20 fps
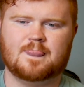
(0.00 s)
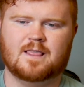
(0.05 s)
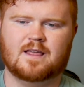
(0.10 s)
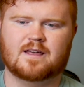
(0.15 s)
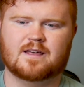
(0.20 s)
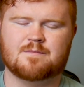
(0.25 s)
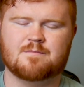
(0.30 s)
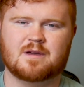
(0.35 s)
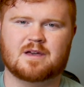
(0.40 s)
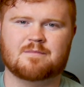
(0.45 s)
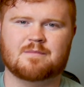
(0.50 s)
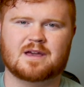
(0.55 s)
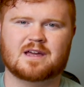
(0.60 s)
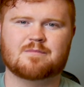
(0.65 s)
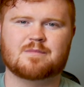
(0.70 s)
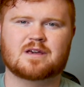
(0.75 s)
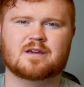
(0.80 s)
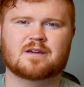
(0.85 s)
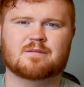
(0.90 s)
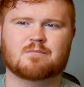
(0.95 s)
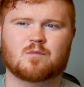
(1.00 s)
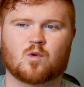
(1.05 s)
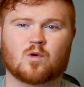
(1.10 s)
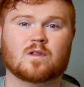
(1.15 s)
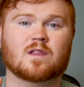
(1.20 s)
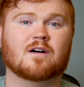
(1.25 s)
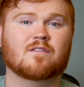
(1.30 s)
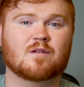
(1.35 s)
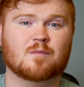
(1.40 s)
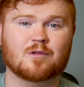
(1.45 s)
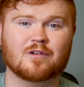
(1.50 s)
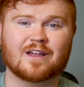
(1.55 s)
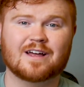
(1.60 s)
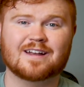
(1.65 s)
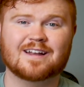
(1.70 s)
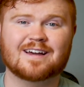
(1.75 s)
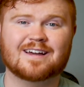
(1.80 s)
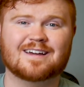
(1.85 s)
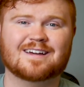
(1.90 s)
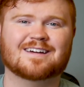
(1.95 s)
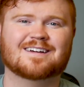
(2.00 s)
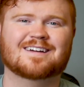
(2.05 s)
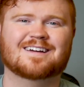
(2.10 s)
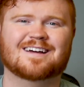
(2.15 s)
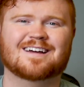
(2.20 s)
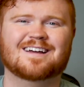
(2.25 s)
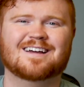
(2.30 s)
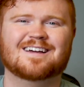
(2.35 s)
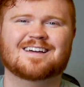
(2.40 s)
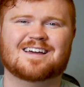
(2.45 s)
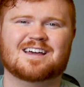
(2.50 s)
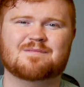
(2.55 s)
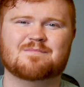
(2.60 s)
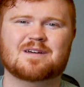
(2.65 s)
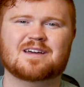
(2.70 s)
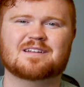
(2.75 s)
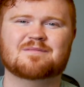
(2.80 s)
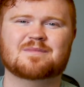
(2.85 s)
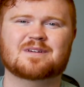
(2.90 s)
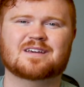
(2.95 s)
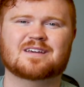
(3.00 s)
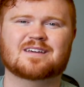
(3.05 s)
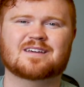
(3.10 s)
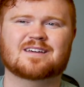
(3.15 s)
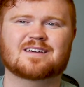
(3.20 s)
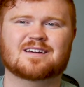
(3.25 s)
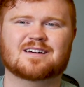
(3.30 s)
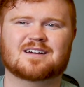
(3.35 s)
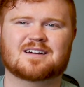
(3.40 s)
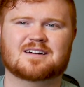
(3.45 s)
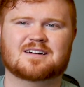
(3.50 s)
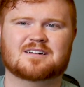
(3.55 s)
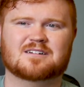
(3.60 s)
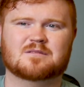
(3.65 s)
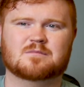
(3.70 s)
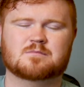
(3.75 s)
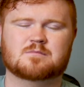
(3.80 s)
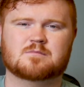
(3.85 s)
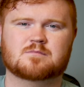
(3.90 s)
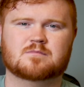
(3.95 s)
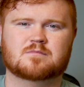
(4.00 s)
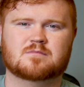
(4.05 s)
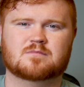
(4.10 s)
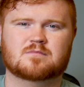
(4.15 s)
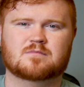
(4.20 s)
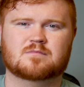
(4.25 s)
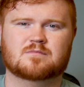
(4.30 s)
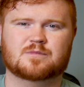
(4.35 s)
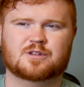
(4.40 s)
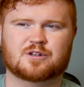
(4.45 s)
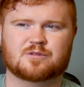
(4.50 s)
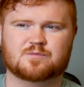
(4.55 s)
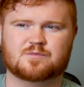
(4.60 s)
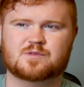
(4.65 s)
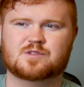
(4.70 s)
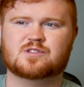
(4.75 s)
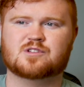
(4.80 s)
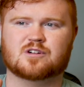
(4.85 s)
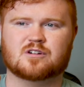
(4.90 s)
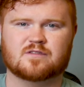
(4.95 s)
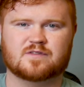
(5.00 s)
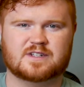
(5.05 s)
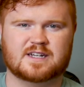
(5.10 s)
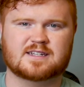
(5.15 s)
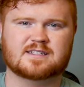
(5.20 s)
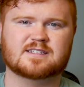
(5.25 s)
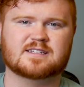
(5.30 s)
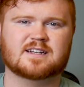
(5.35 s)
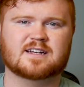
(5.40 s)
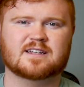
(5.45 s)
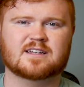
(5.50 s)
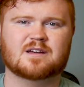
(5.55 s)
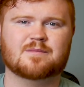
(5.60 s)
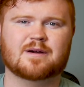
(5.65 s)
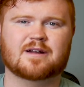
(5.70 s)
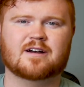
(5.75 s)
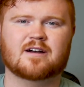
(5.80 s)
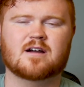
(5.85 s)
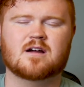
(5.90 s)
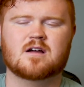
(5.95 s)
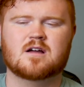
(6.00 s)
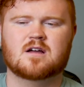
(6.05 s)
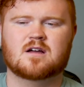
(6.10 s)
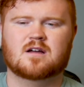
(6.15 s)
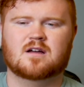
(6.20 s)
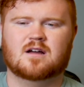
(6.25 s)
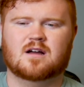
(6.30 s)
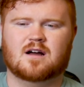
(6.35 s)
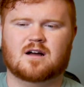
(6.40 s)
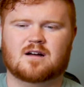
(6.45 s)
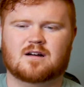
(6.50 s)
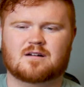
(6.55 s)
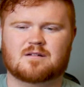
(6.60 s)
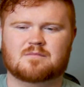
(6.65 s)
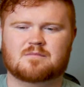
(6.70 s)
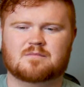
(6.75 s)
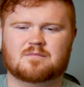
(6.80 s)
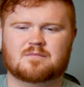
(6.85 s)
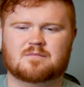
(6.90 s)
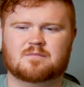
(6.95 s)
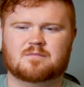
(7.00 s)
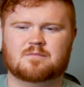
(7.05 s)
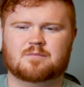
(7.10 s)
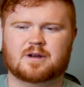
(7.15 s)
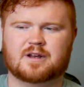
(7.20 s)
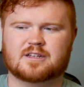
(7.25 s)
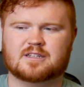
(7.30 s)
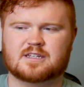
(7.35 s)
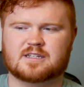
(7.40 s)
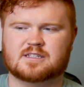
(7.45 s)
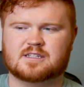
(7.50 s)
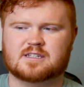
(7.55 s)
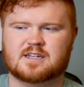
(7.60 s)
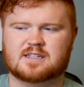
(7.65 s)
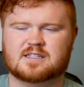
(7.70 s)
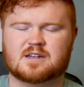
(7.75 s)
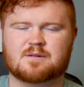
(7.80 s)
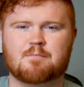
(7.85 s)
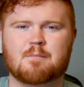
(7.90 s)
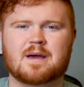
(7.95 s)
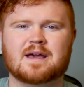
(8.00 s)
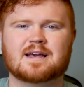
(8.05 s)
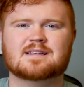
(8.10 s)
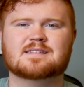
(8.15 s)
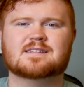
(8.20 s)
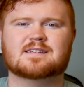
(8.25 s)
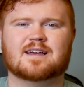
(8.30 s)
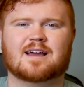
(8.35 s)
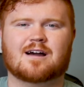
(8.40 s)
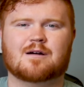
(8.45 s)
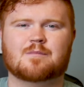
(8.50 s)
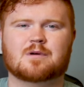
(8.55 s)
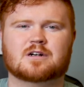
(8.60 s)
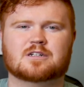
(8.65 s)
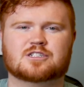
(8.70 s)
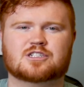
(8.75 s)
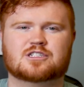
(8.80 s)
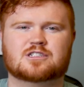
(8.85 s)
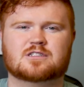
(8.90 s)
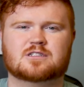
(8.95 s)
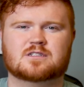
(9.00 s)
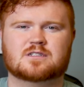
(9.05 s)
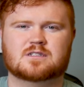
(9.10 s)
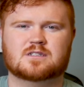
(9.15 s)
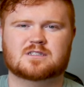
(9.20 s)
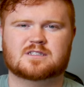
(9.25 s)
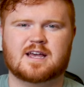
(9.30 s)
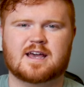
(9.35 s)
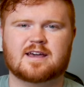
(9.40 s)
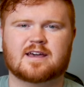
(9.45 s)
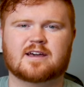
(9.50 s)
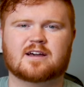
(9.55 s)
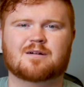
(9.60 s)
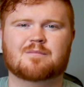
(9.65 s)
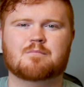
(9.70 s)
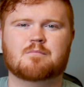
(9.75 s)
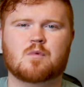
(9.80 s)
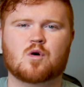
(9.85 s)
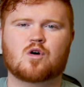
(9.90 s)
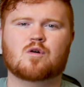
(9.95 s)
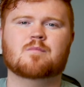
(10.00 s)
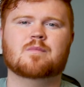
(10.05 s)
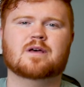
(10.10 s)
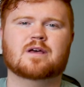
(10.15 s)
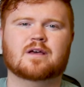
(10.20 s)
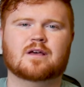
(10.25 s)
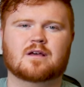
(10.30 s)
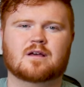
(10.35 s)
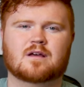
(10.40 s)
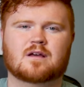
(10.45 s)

It made me more lovable that night. It made me, serve Tasty and Elliot better. But it's amazing how much taking a moment